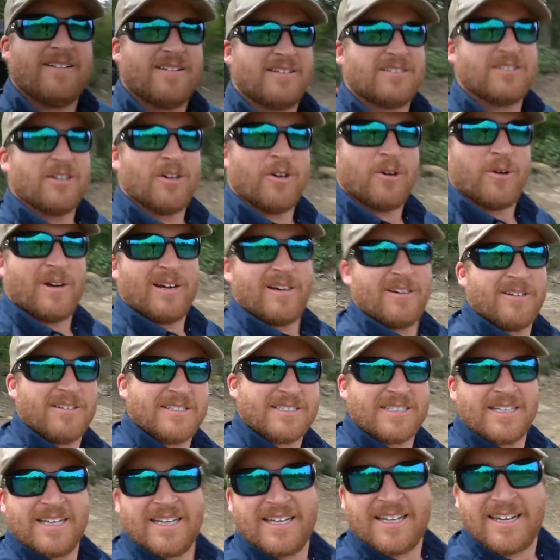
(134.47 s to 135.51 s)
So
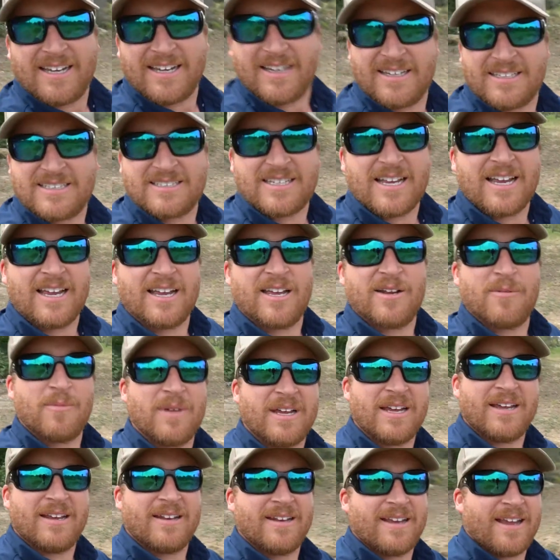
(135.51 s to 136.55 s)
here's the stand
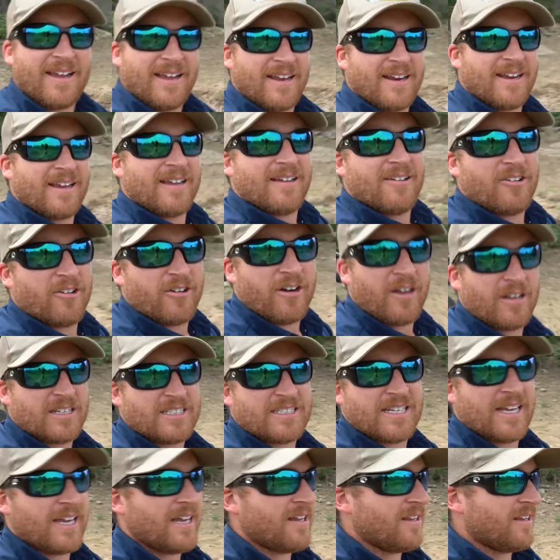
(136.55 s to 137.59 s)
me and Danny, or not
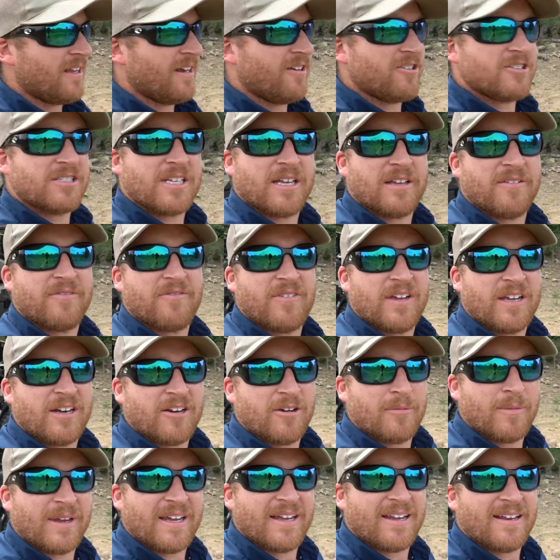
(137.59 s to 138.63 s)
stand, here's the
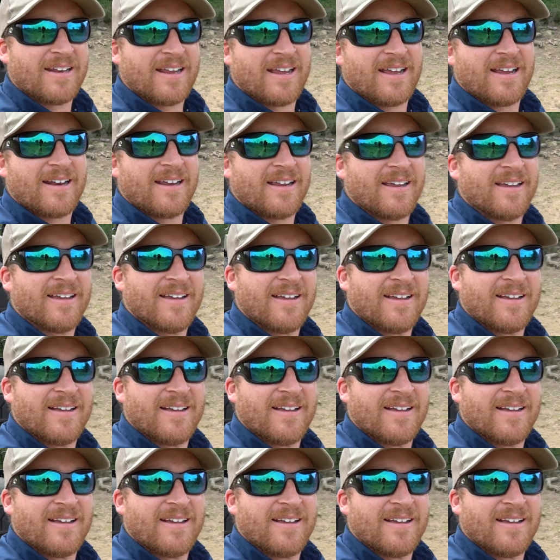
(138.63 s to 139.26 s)
feeder me and Danny.